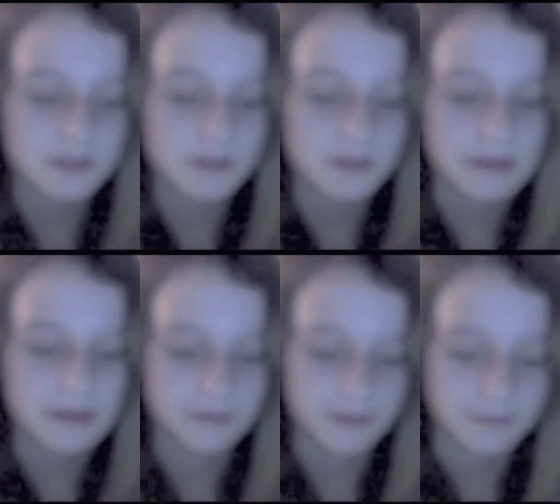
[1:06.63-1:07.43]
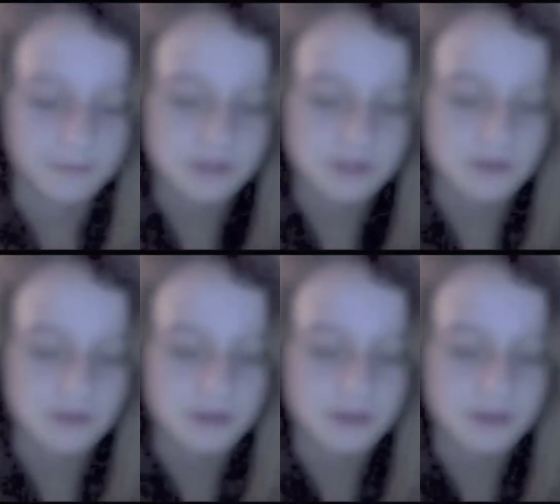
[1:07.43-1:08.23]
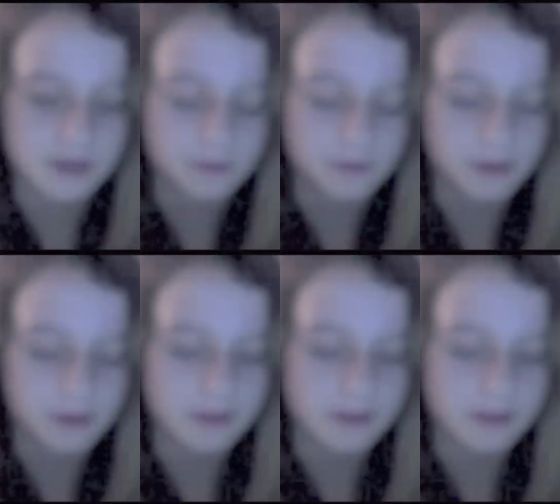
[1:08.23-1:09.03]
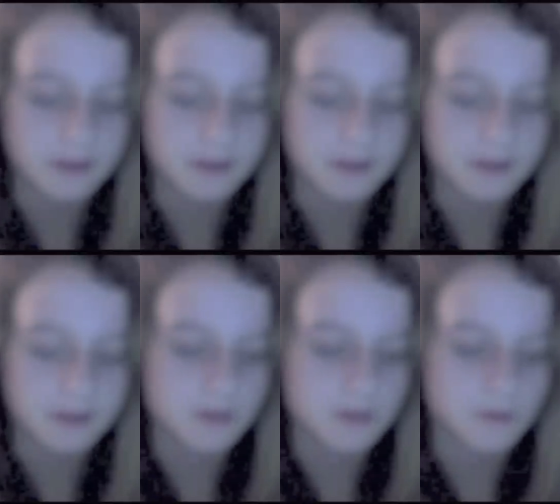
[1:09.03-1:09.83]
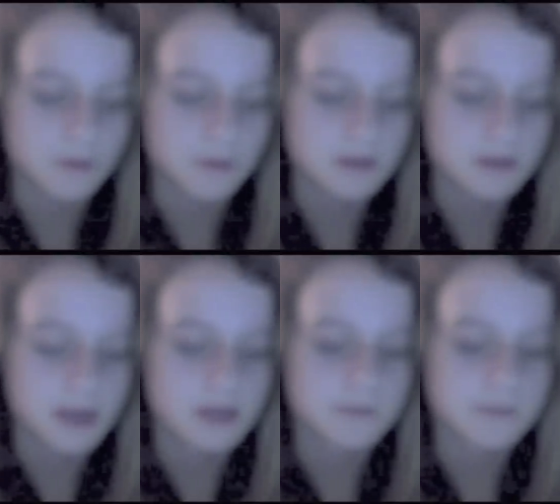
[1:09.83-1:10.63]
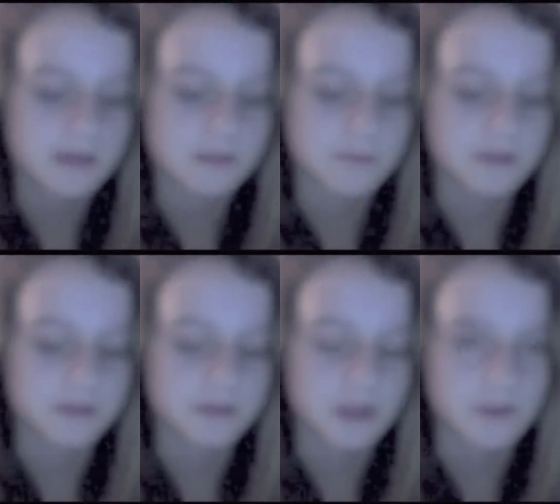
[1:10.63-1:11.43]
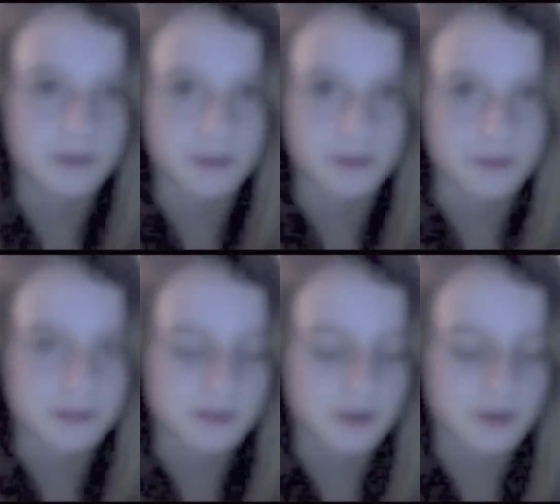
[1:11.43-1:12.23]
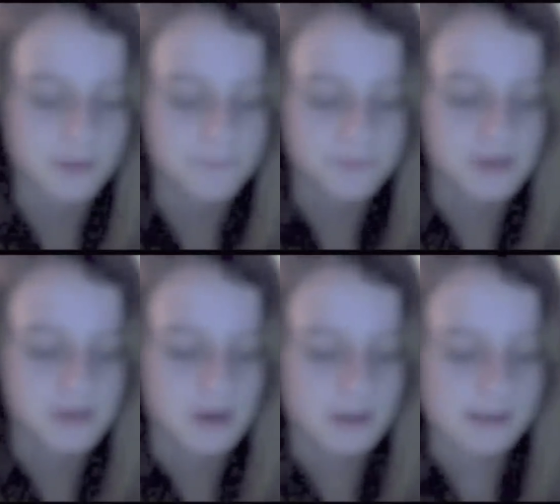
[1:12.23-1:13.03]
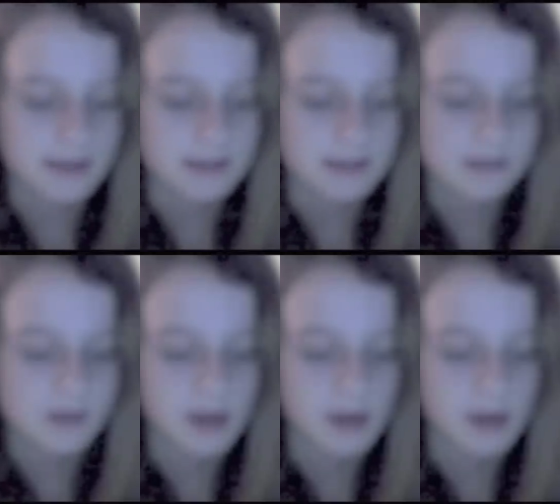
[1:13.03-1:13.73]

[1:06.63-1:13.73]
Yes, it can be so frustrating arguing with people with the mentality of 14 year olds you want to chew your own leg off.